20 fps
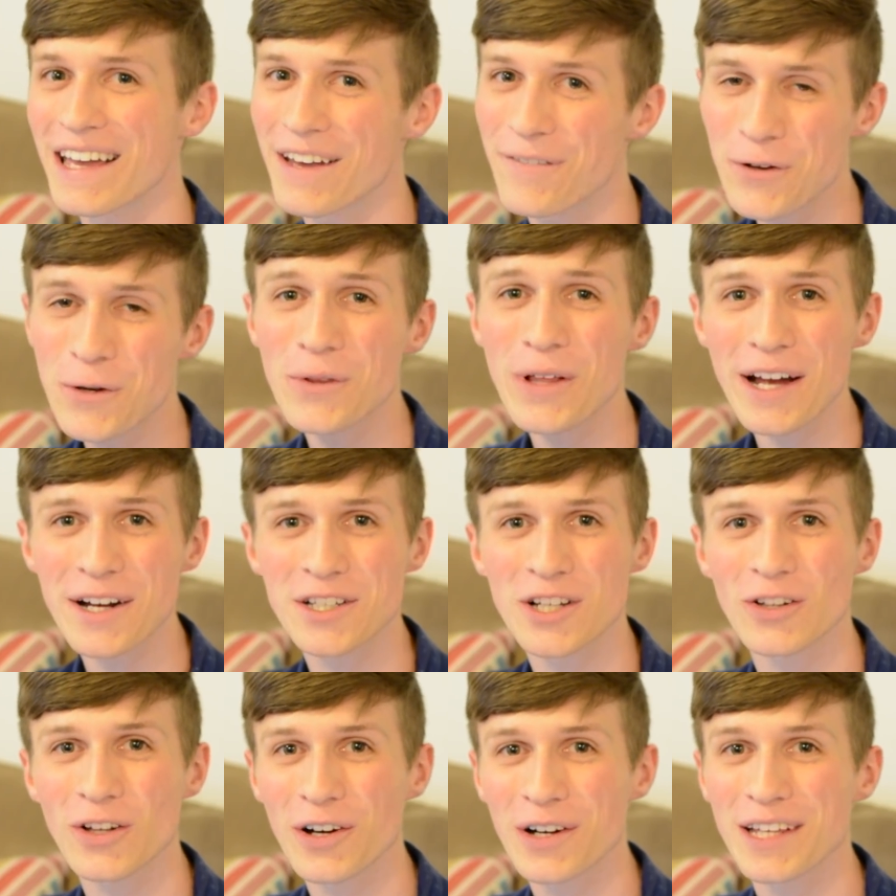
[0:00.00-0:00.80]
If you'd
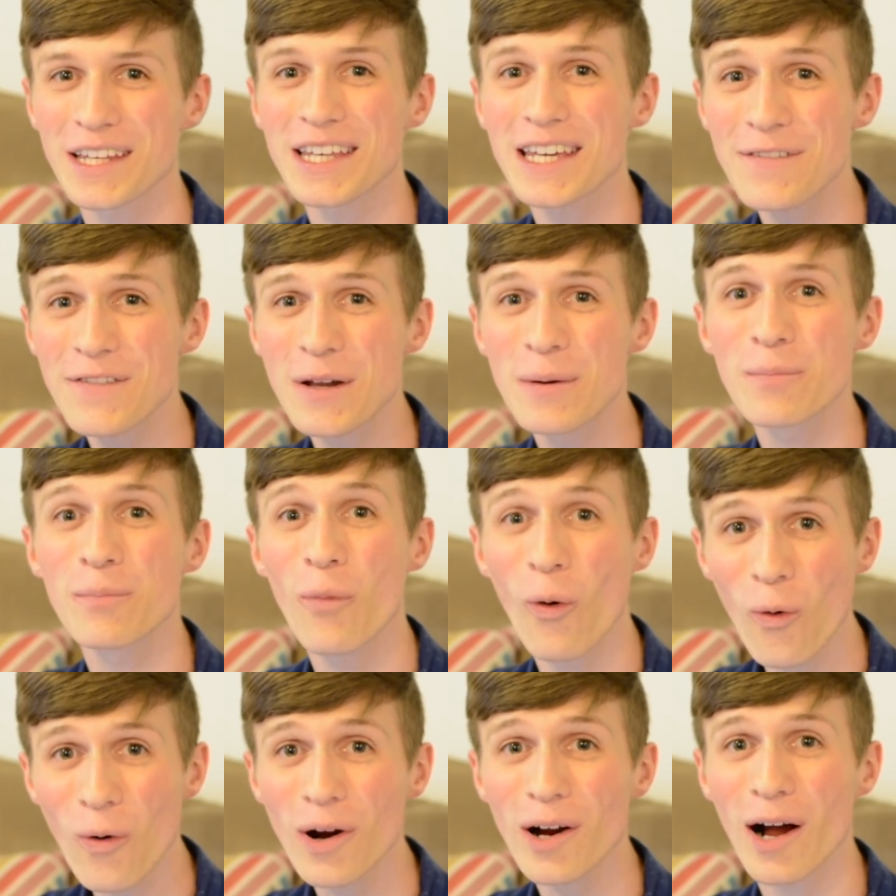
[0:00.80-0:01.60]
like to learn even
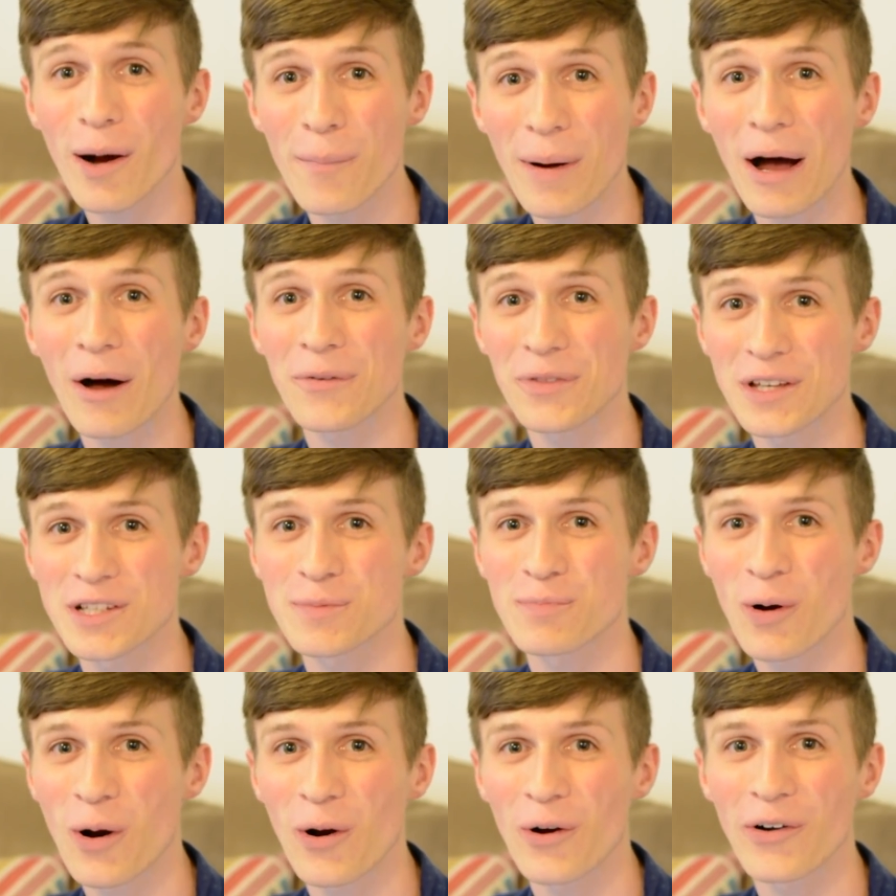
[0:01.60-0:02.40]
more about
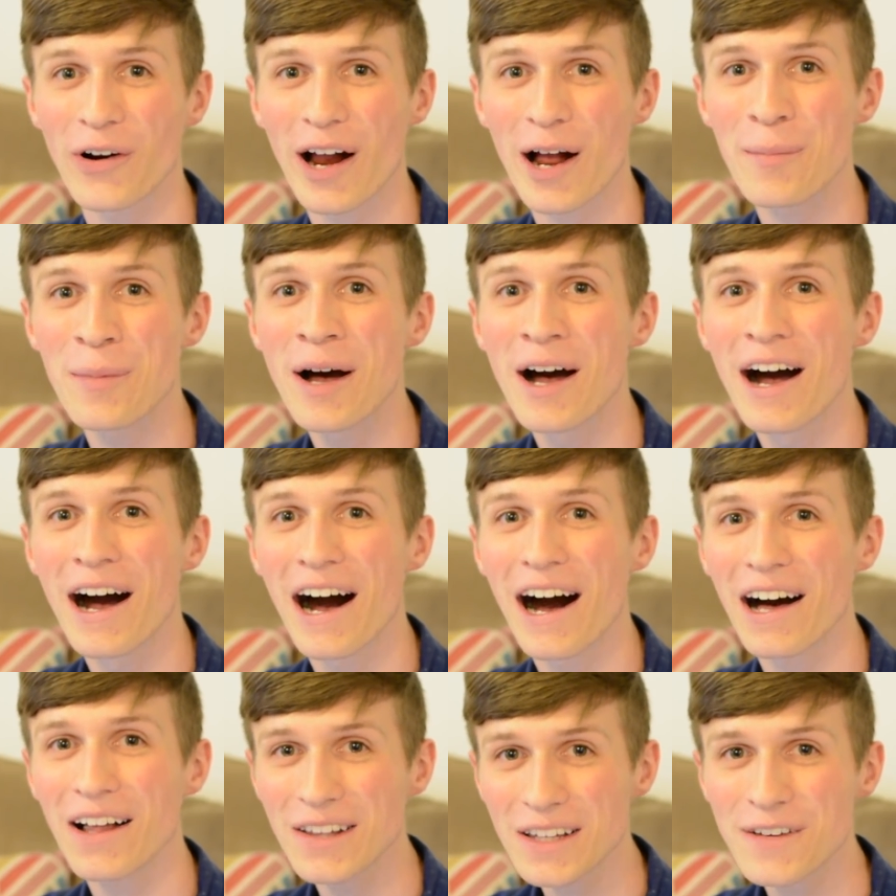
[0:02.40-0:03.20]
this program,
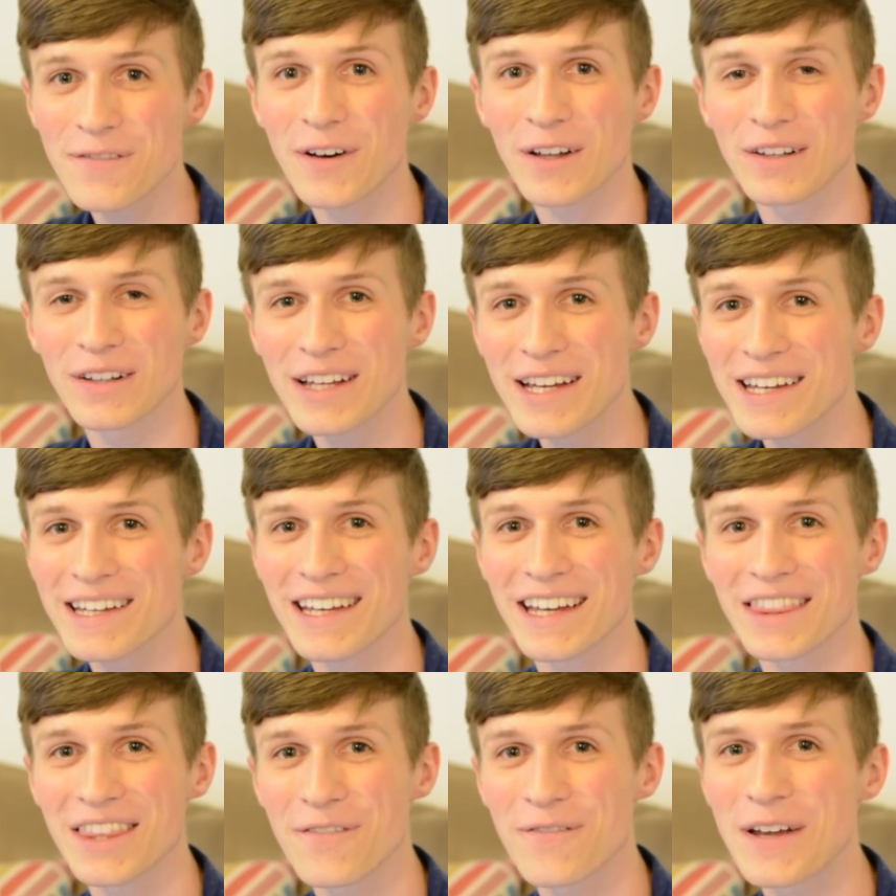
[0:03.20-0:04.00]
I'll leave a
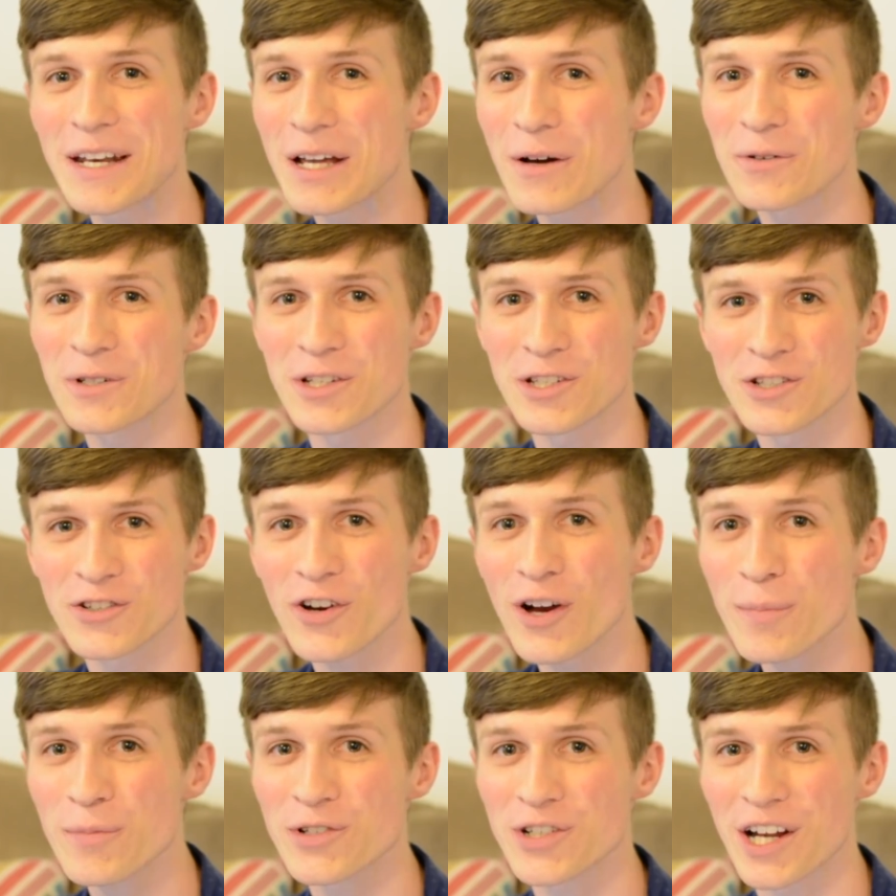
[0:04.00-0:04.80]
link in the video
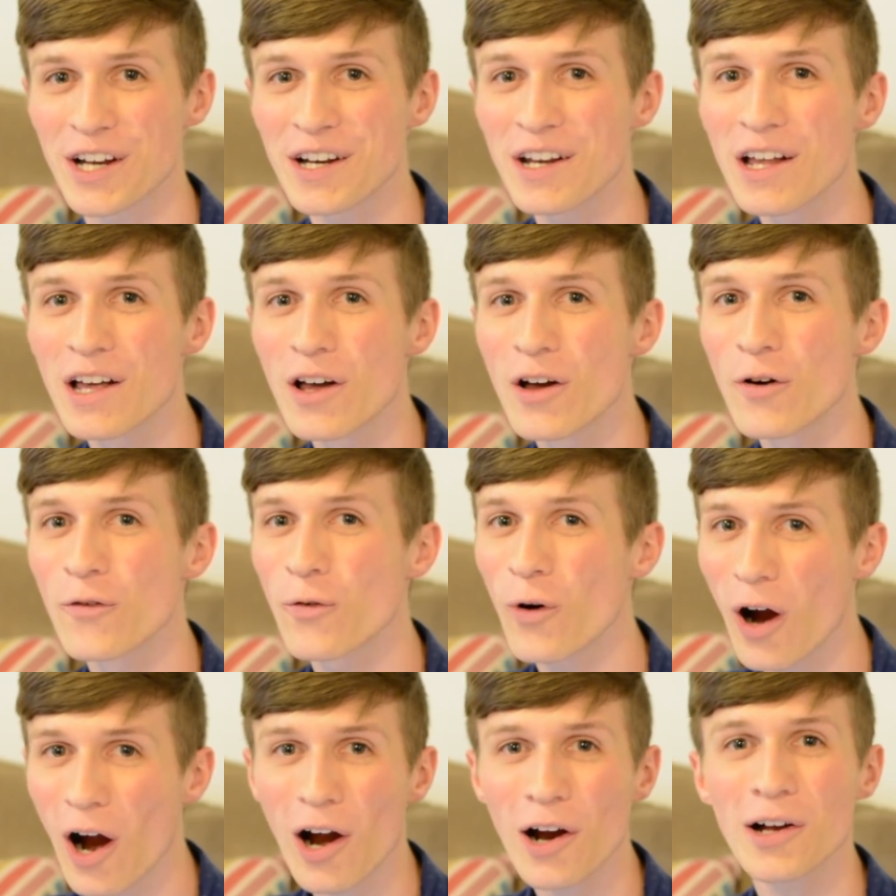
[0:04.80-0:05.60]
description
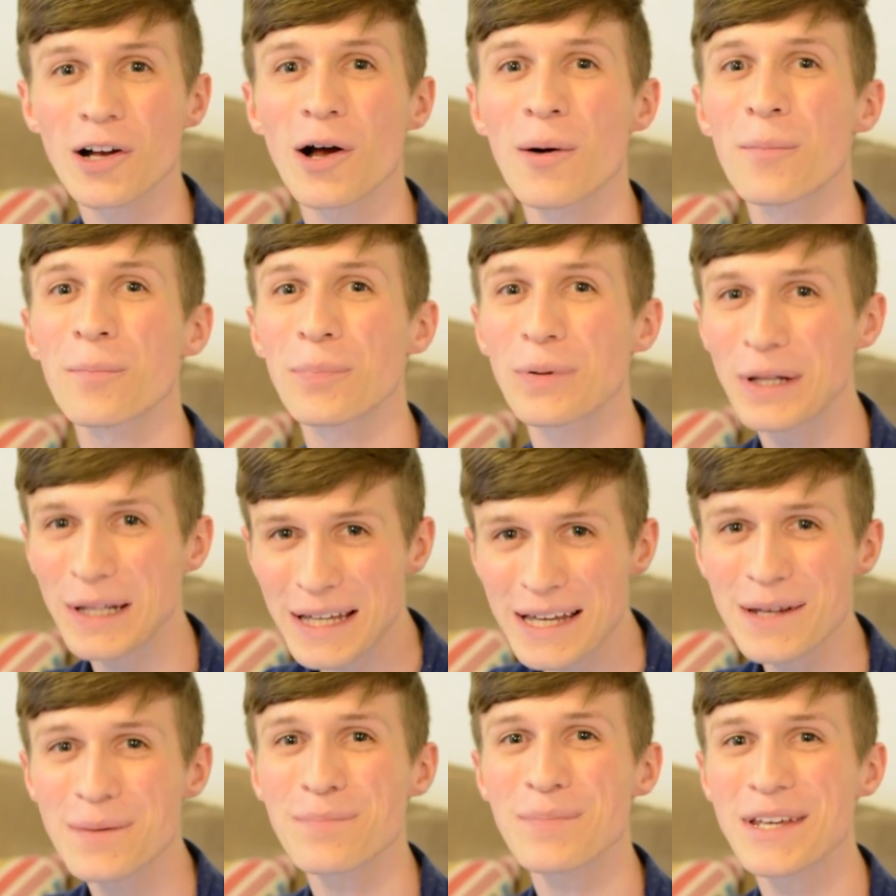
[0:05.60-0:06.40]
for our
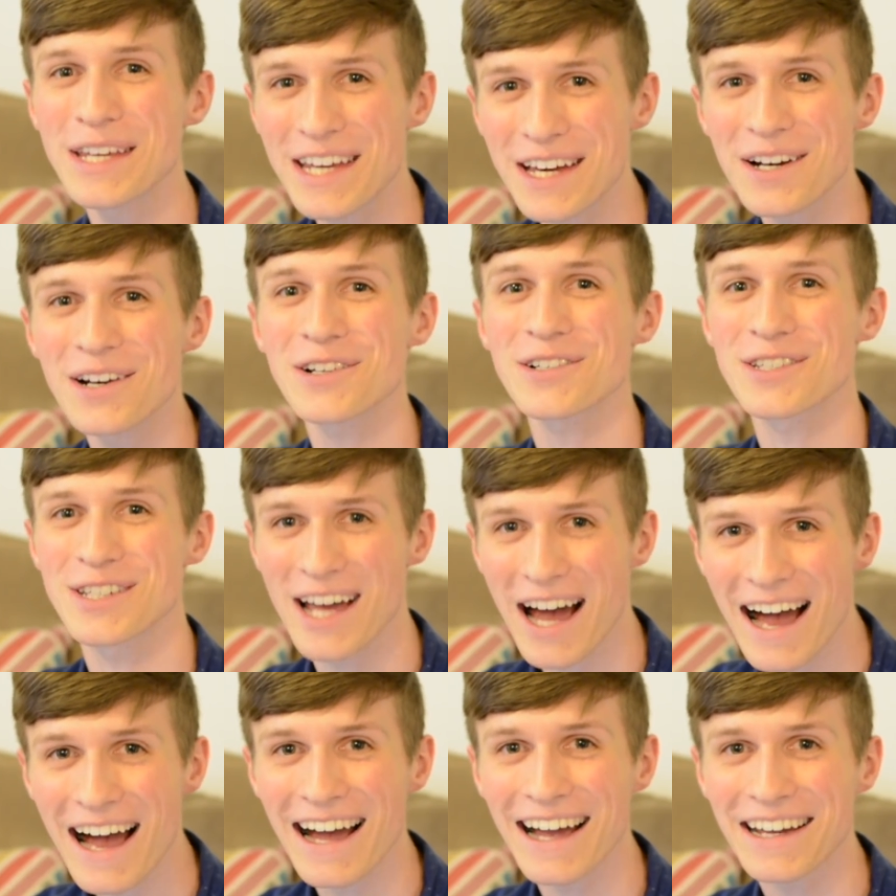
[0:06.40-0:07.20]
complete beginner's
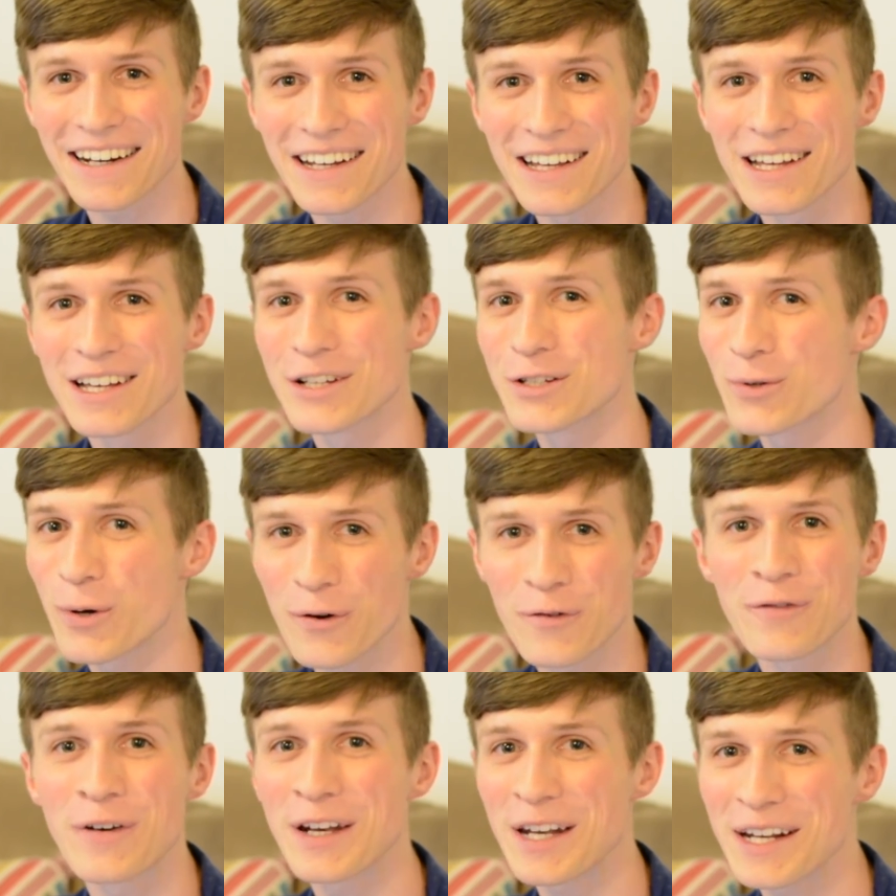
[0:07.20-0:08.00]
guide
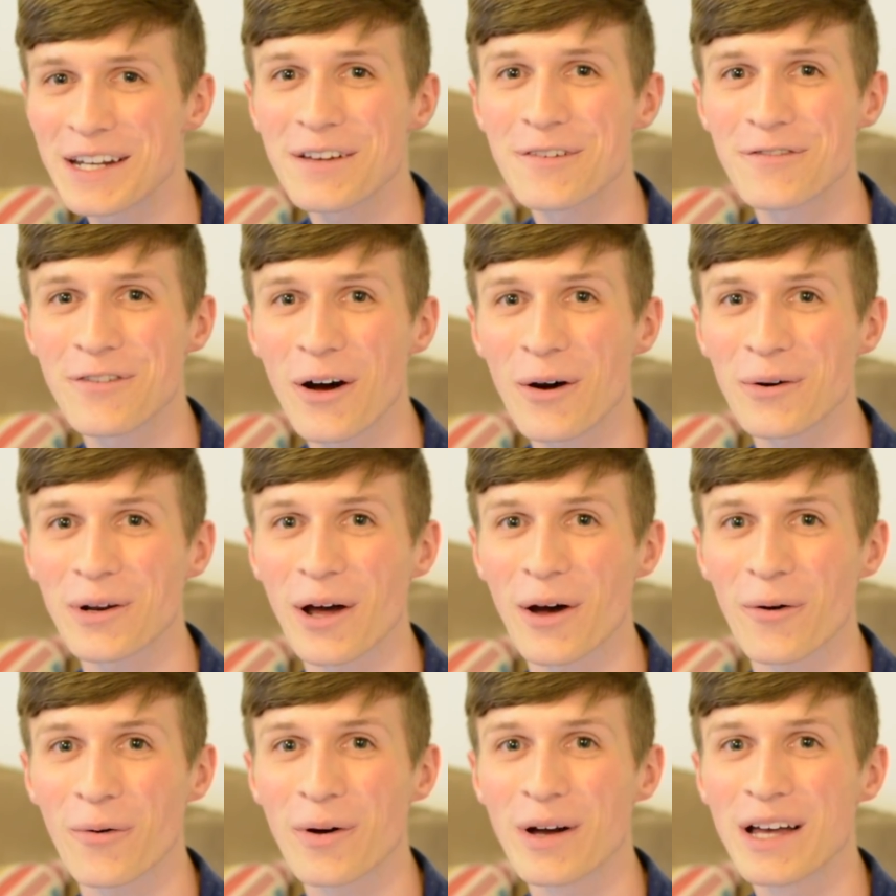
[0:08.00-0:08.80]
to Affinity
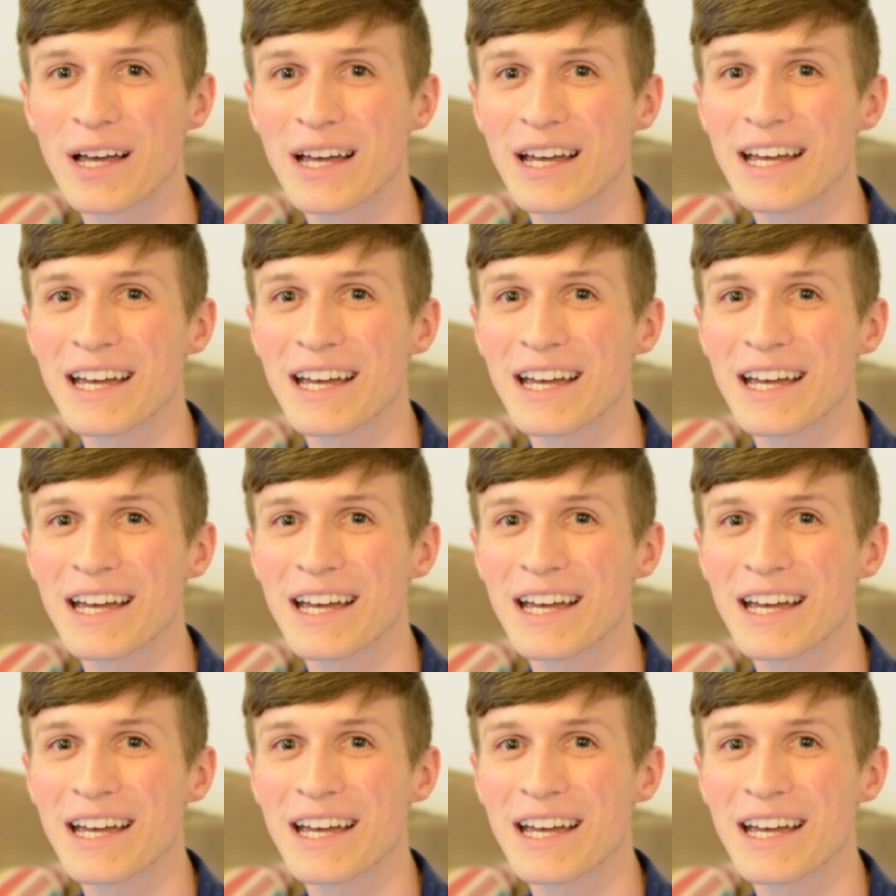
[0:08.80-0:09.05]
Photo.